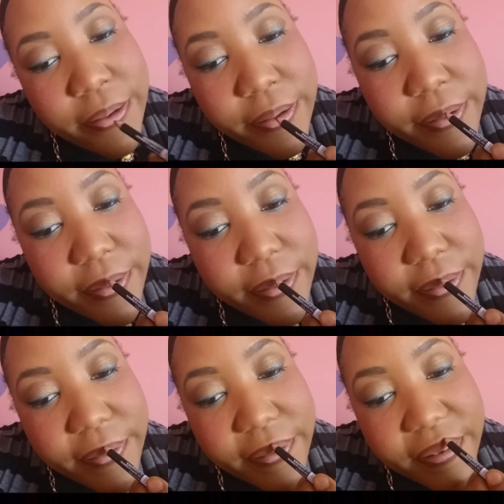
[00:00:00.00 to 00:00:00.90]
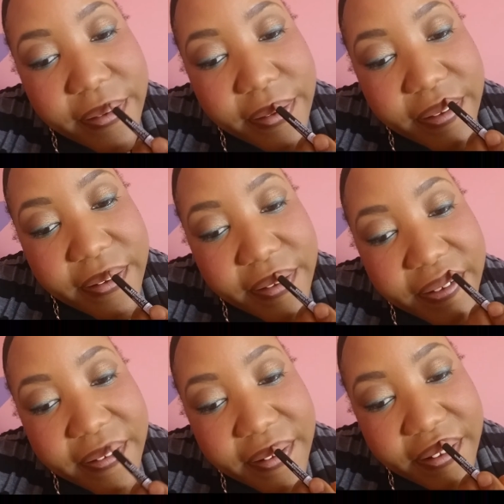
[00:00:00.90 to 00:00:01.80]
Those really, really thick
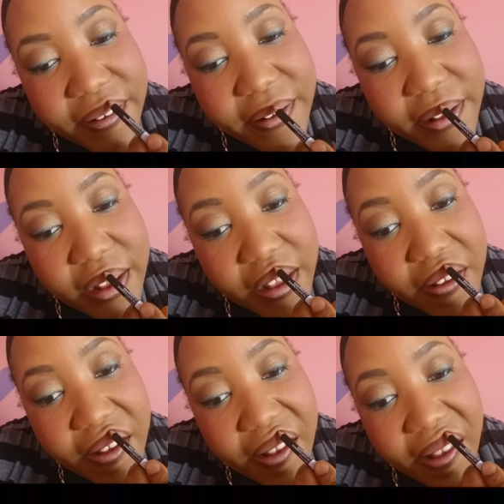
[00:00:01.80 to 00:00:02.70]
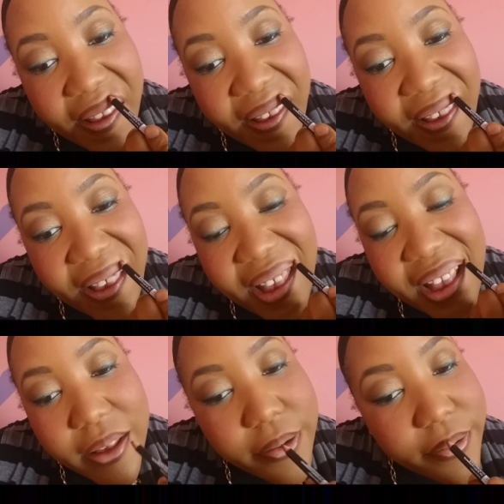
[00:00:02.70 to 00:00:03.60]
lines around my
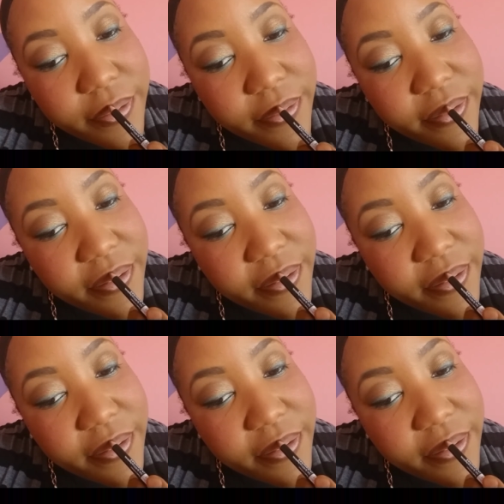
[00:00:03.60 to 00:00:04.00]
lips.